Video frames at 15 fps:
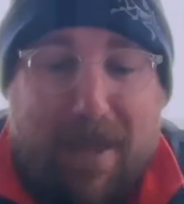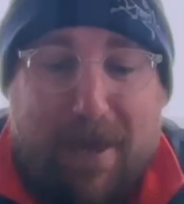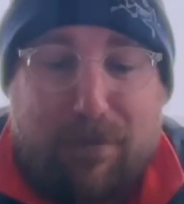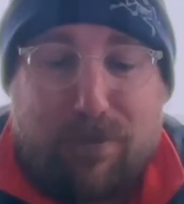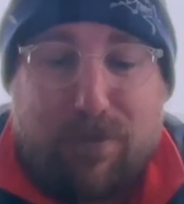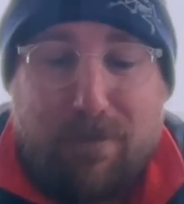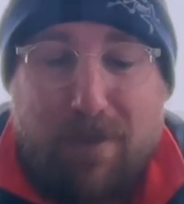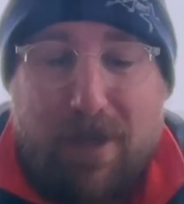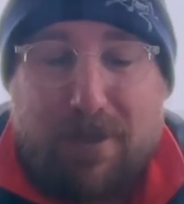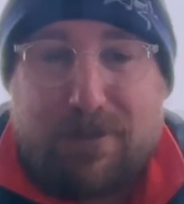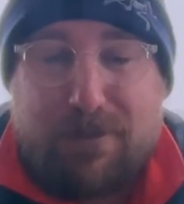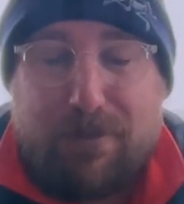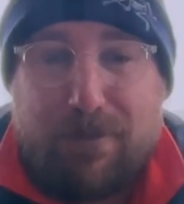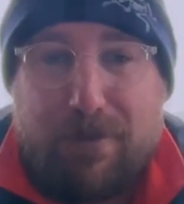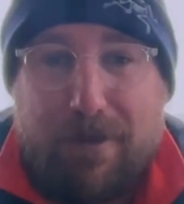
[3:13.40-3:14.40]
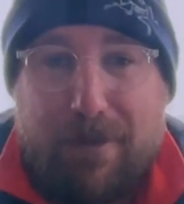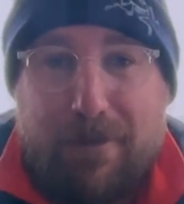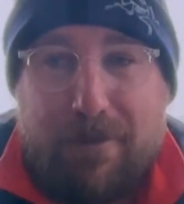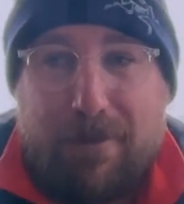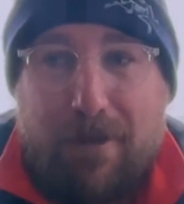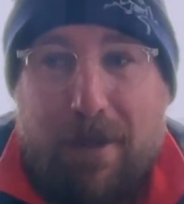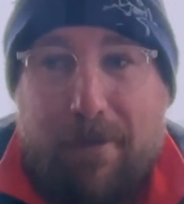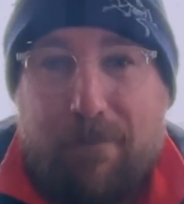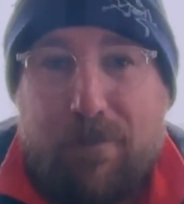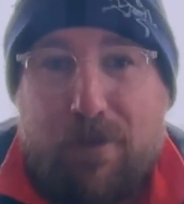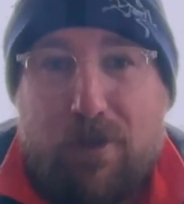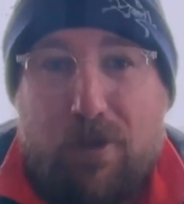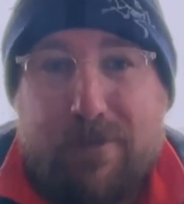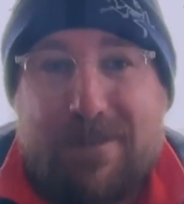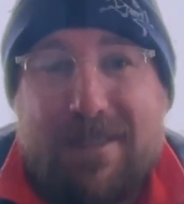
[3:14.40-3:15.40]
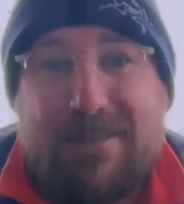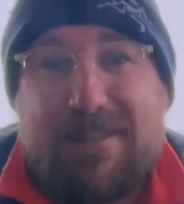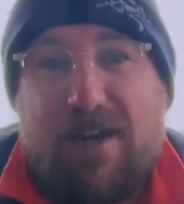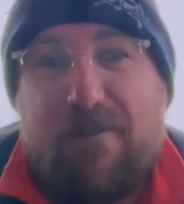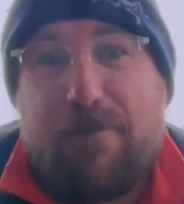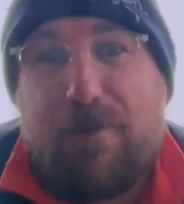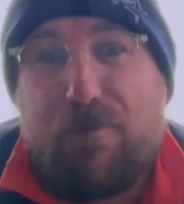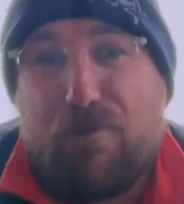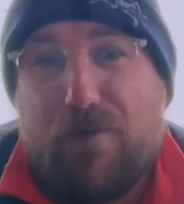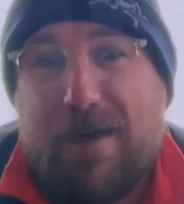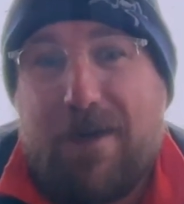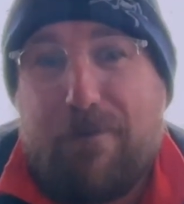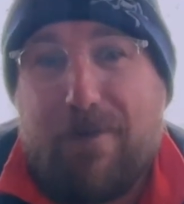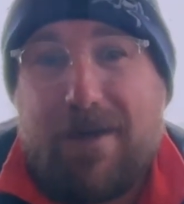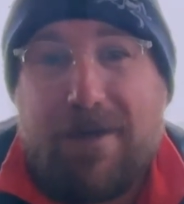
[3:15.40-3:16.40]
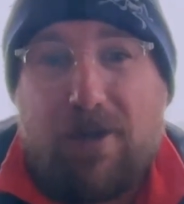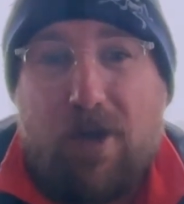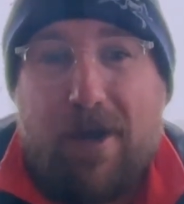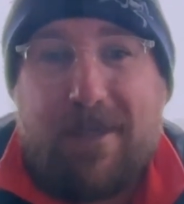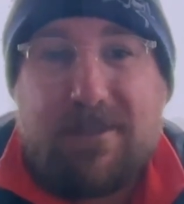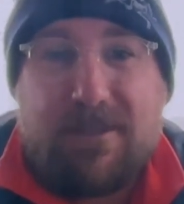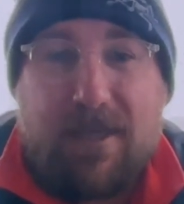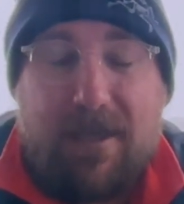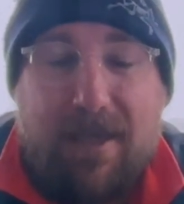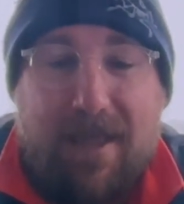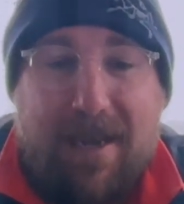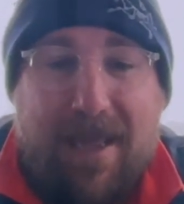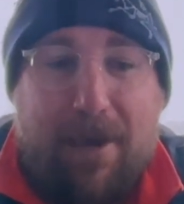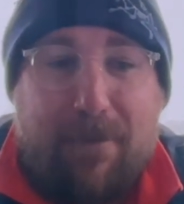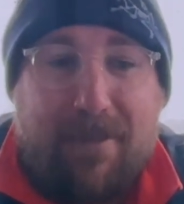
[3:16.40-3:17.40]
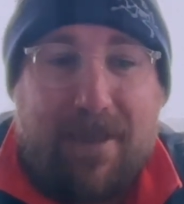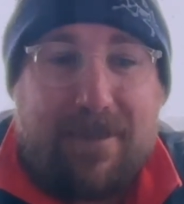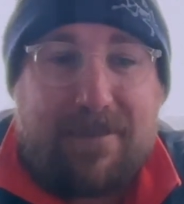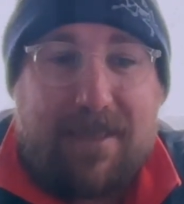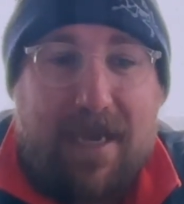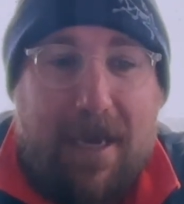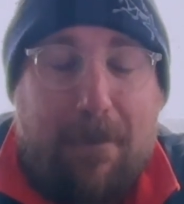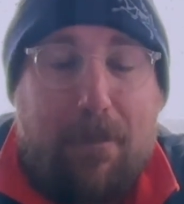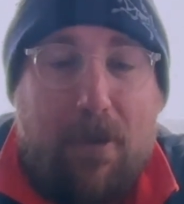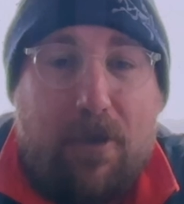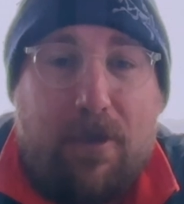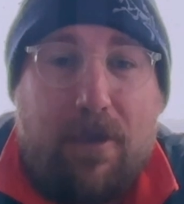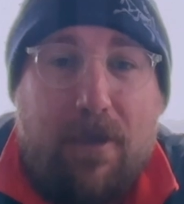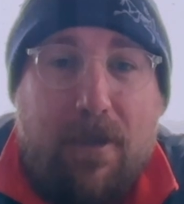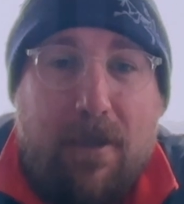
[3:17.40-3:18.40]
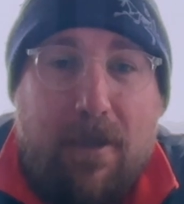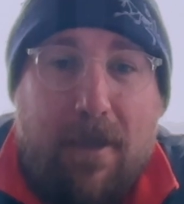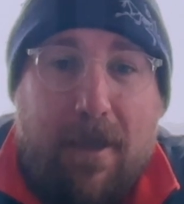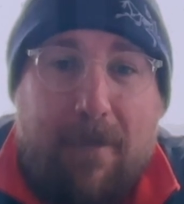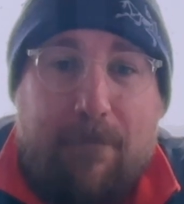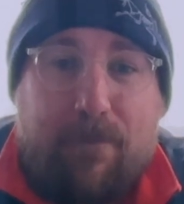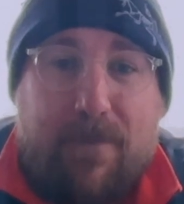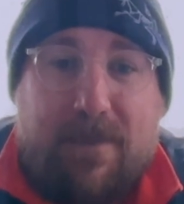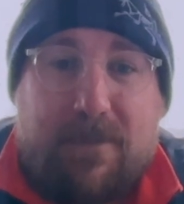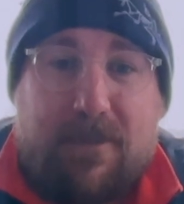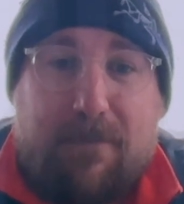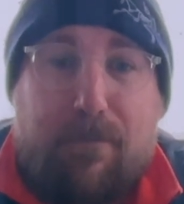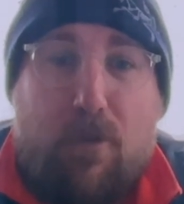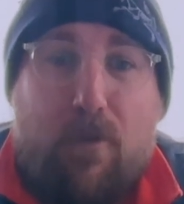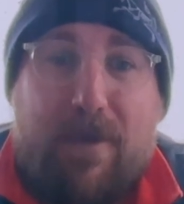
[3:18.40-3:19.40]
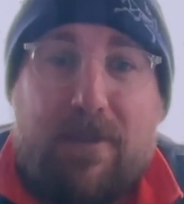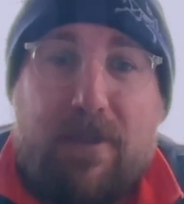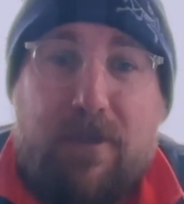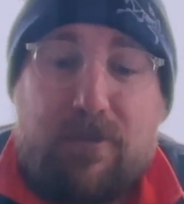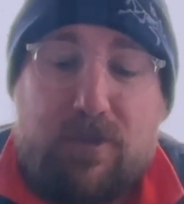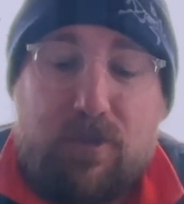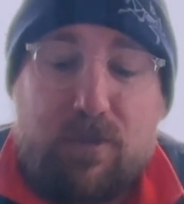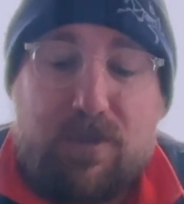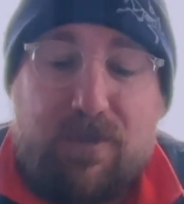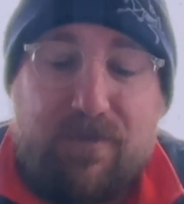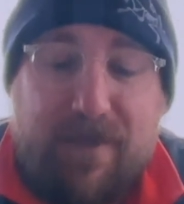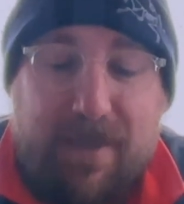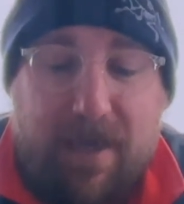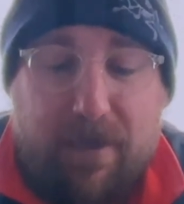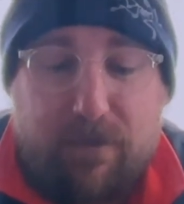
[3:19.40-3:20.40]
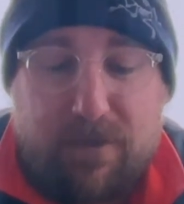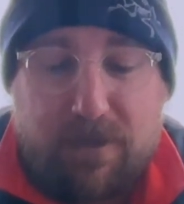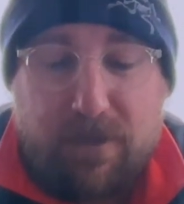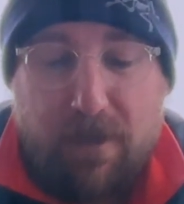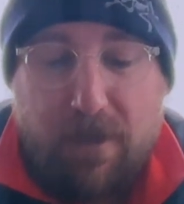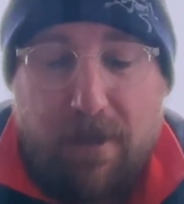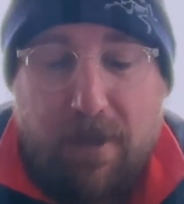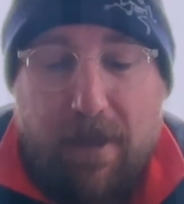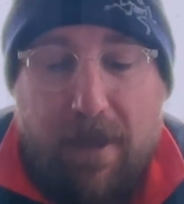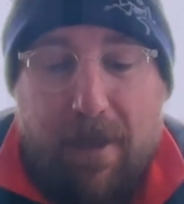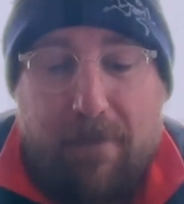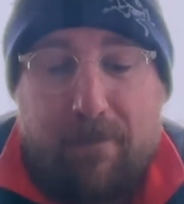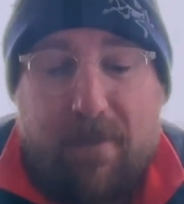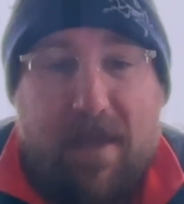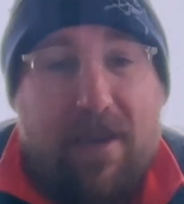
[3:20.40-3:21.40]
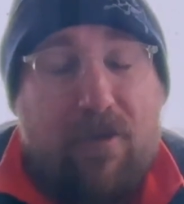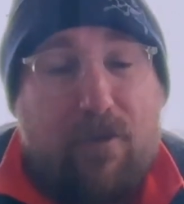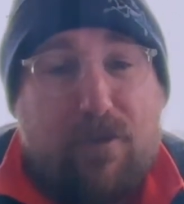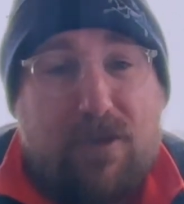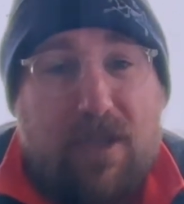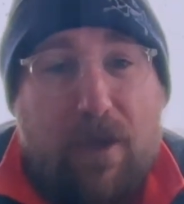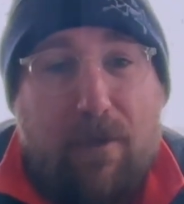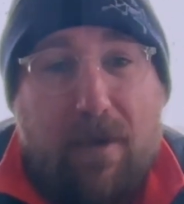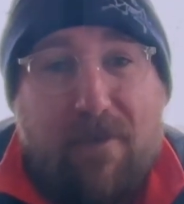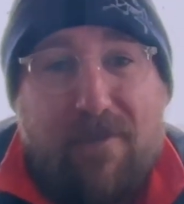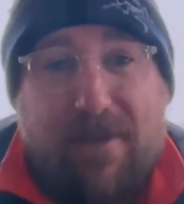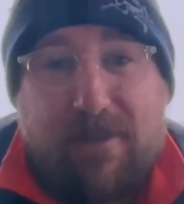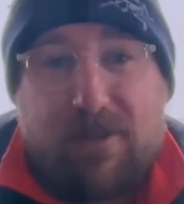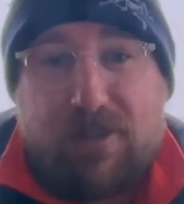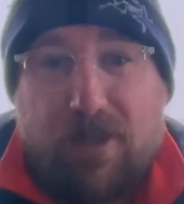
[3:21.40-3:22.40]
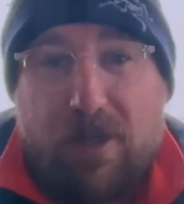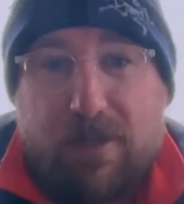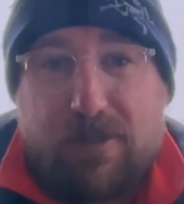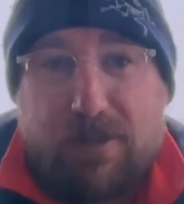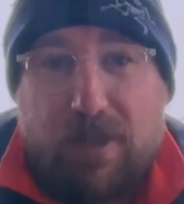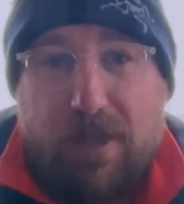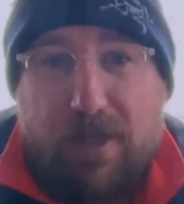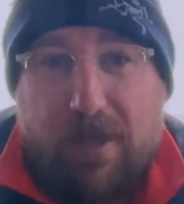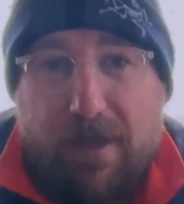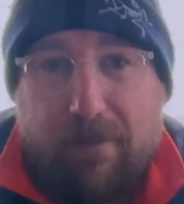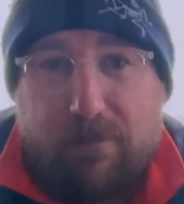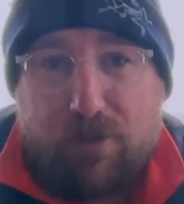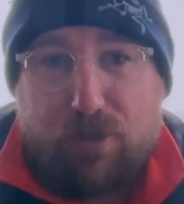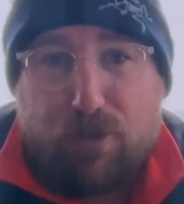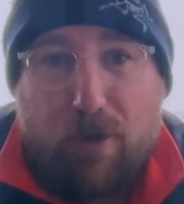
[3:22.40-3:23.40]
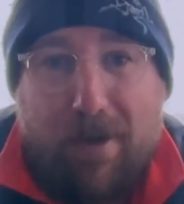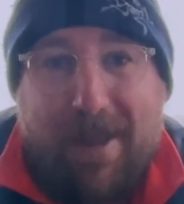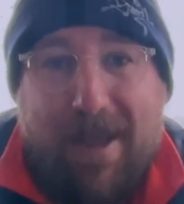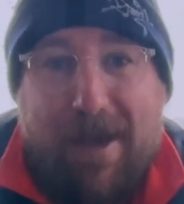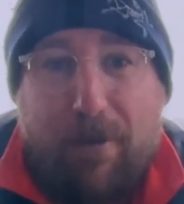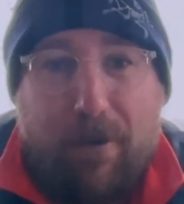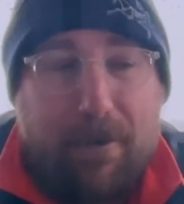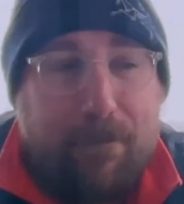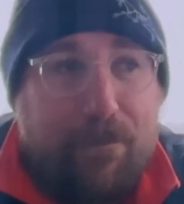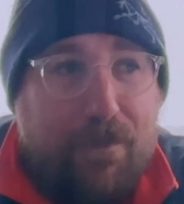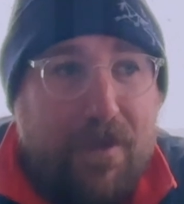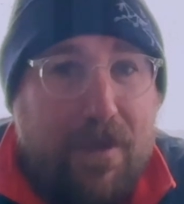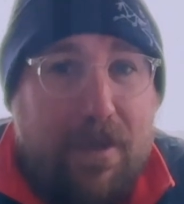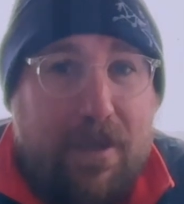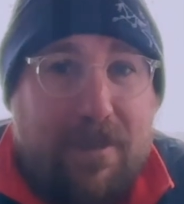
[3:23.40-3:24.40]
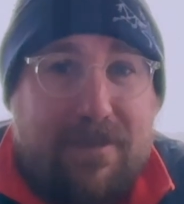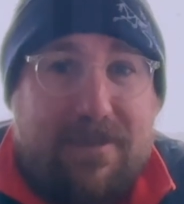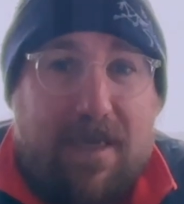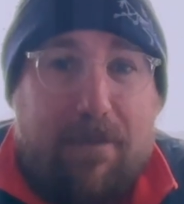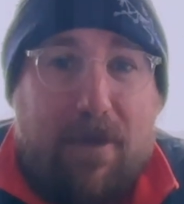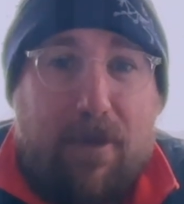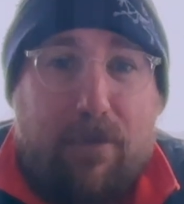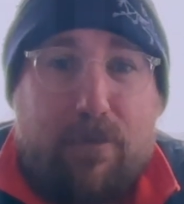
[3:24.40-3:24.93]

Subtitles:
Outdoor Master and the contacts there have been really, really nice at allowing that to happen, and supporting those sorts of videos. And also I've had the chance to try out and demo